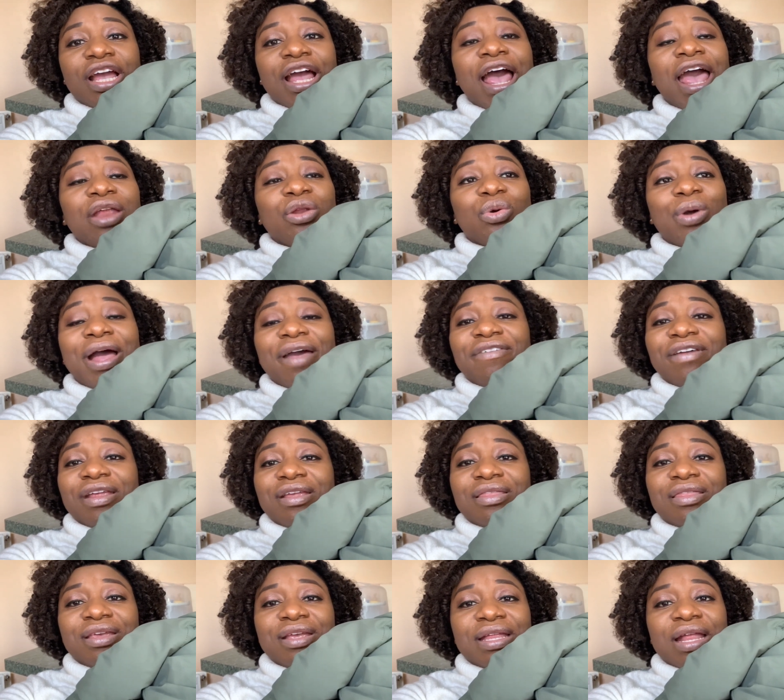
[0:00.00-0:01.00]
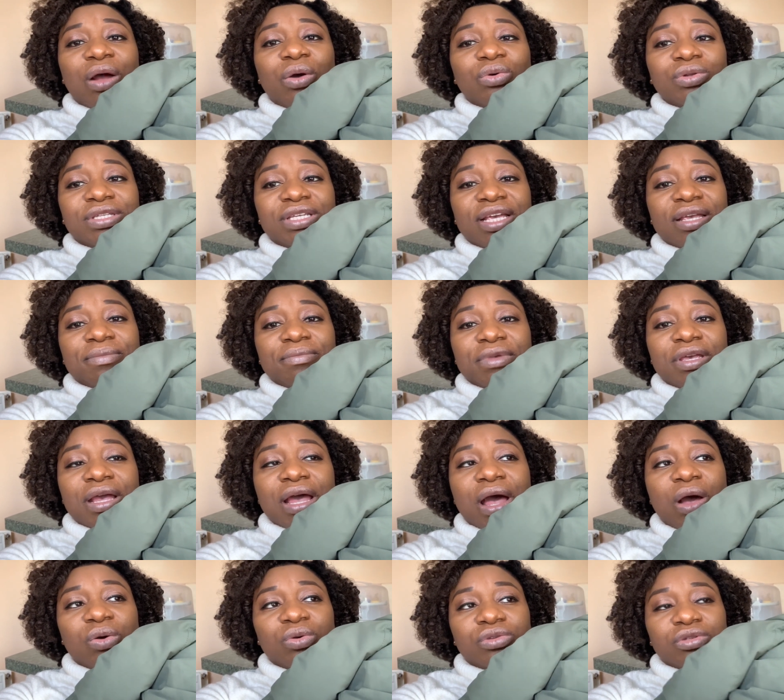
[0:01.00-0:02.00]
I don't have anything that will take me
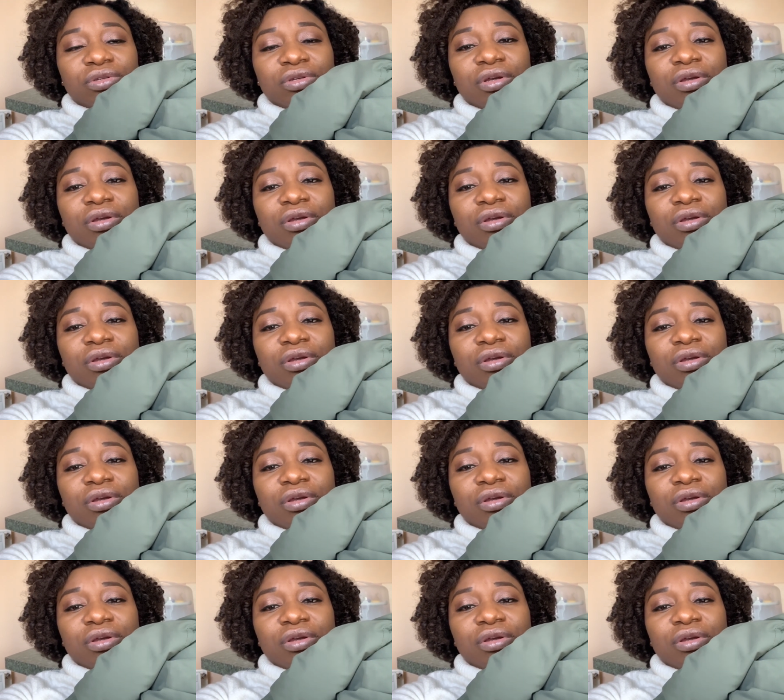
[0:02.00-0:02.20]
out.